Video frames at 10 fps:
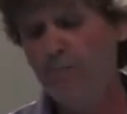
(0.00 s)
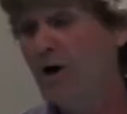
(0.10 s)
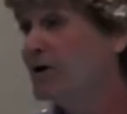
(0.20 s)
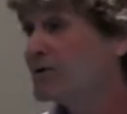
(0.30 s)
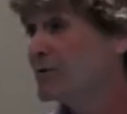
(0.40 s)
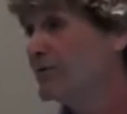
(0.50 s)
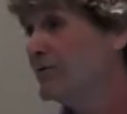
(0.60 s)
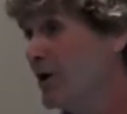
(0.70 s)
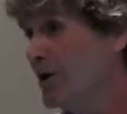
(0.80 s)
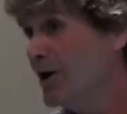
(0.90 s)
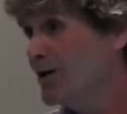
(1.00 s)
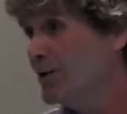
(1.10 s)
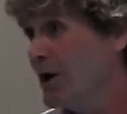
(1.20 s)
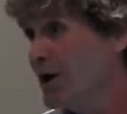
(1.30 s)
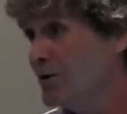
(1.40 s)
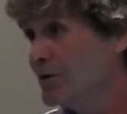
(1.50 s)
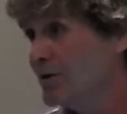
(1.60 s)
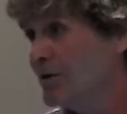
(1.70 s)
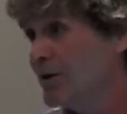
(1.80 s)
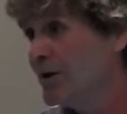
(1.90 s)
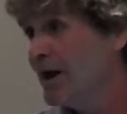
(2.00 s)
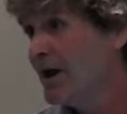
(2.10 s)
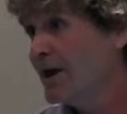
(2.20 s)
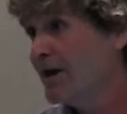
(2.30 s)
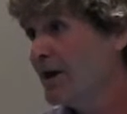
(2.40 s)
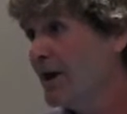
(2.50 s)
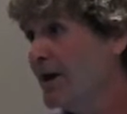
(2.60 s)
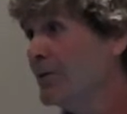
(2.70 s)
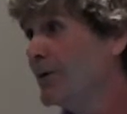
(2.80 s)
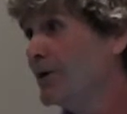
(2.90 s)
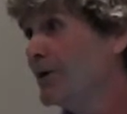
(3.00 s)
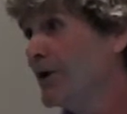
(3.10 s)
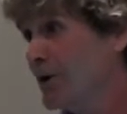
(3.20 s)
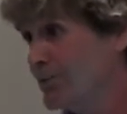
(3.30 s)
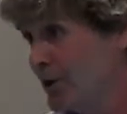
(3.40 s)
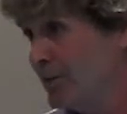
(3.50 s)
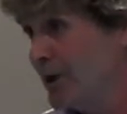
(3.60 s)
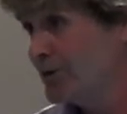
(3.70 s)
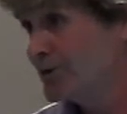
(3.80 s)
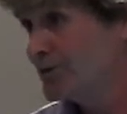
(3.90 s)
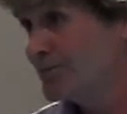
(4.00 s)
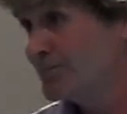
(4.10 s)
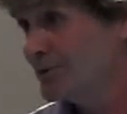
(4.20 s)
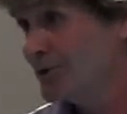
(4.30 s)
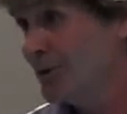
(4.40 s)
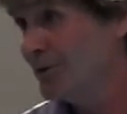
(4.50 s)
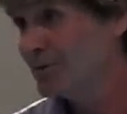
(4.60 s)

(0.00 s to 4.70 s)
bunks were full on the boat, and anyone can go pretty much. So